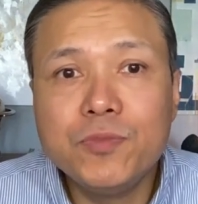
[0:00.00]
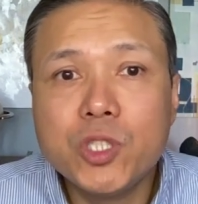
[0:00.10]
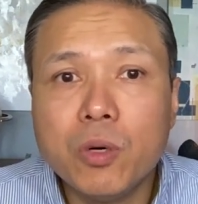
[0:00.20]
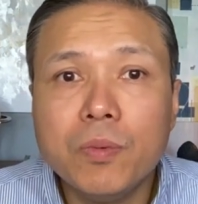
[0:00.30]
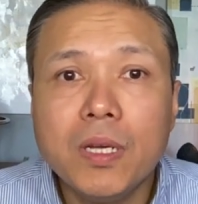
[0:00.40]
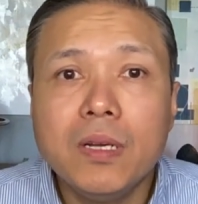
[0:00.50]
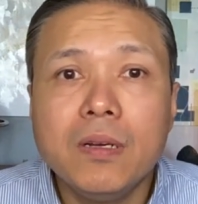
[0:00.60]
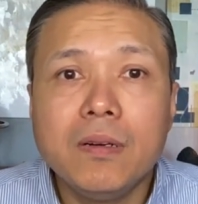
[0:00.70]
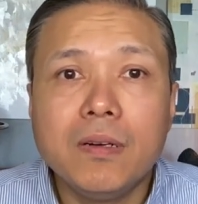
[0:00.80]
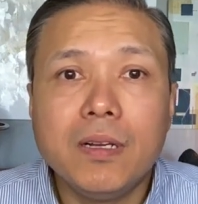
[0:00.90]
So,
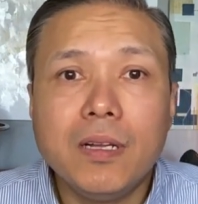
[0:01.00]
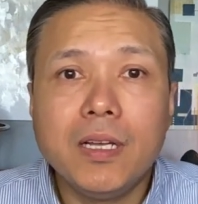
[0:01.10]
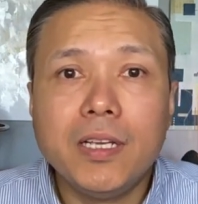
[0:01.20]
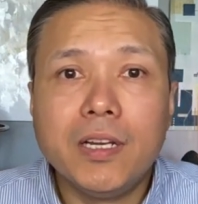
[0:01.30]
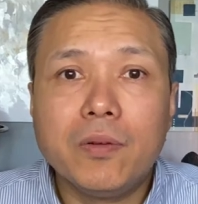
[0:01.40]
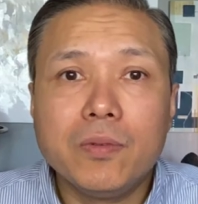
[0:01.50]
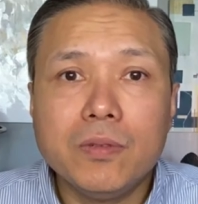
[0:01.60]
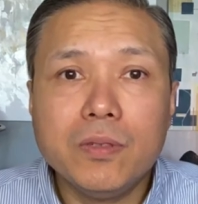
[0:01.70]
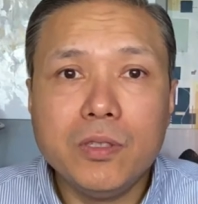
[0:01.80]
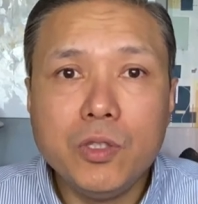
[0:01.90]
you know,
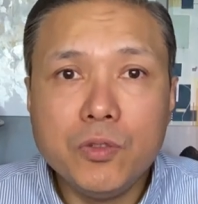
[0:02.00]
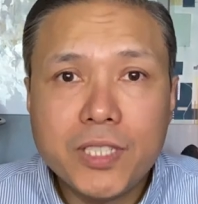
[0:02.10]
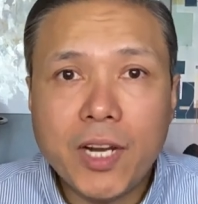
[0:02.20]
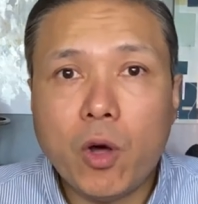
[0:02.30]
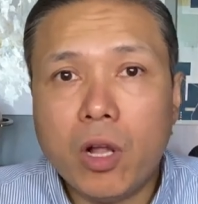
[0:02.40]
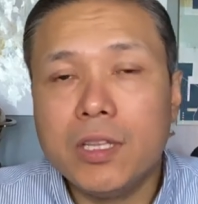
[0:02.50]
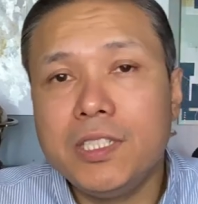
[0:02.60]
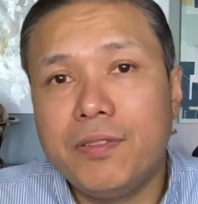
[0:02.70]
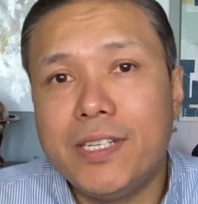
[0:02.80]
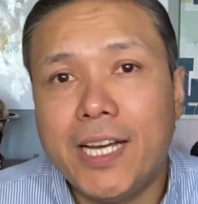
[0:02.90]
you said all
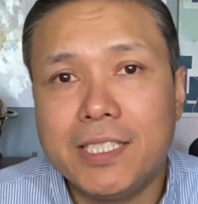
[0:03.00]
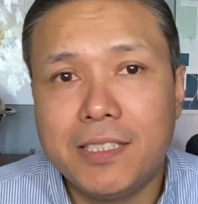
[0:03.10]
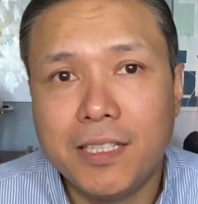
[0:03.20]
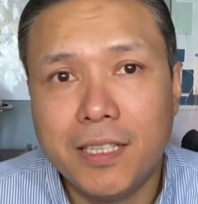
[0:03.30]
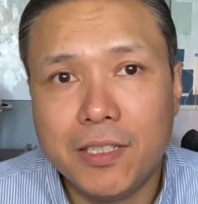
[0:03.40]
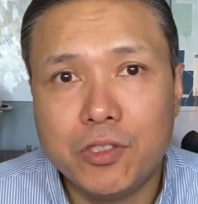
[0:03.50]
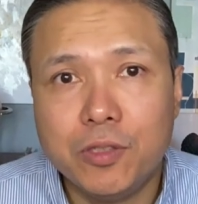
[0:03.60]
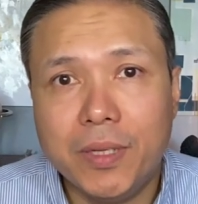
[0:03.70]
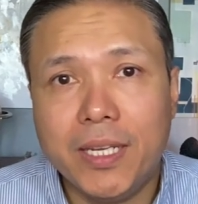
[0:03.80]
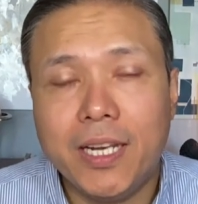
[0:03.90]
these fantastic things
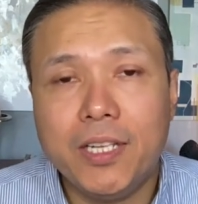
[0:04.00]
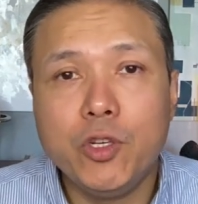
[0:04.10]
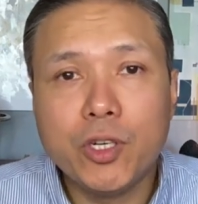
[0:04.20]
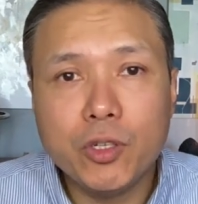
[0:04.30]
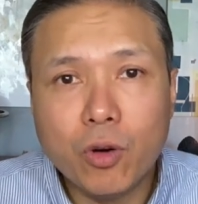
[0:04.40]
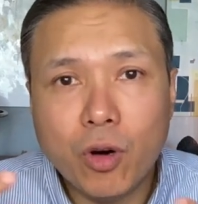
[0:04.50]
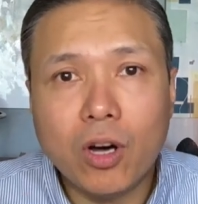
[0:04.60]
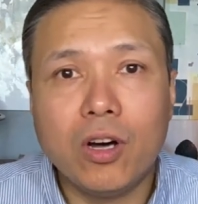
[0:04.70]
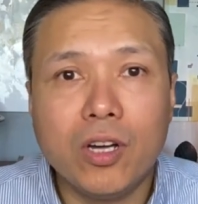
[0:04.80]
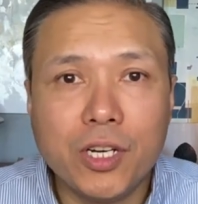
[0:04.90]
to me, and you could go
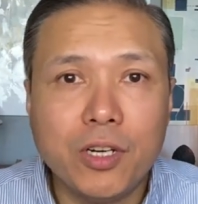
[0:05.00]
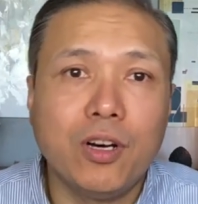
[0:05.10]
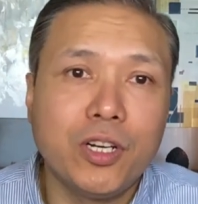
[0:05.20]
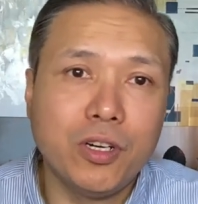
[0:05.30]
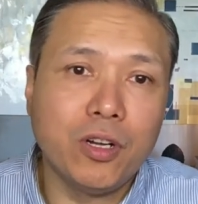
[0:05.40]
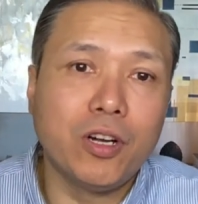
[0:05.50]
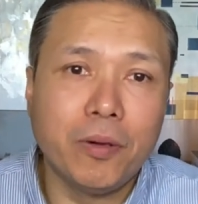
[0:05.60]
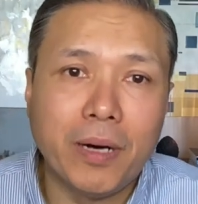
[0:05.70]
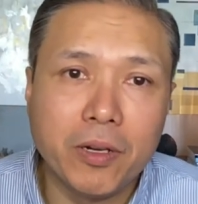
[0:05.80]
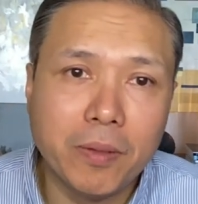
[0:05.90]
on and on and on
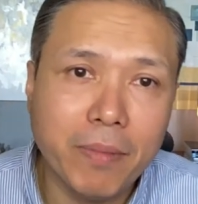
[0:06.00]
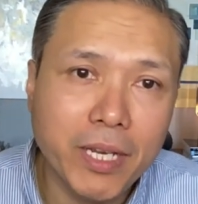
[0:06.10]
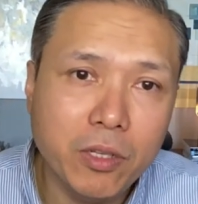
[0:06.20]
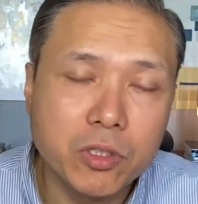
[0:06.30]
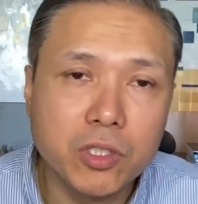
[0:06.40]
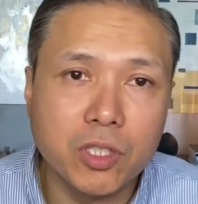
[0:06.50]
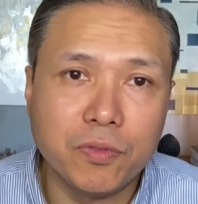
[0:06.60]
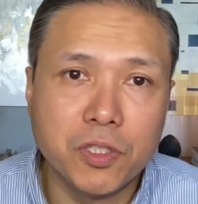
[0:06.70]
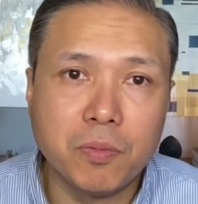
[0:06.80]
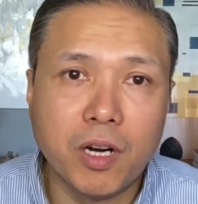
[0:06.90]
about the many uses of
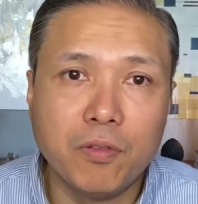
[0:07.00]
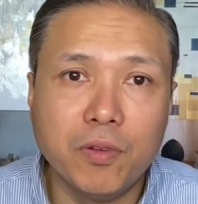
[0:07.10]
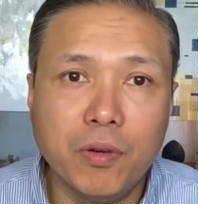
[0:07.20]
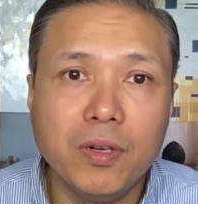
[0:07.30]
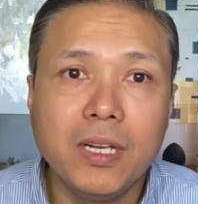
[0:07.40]
a smartphone.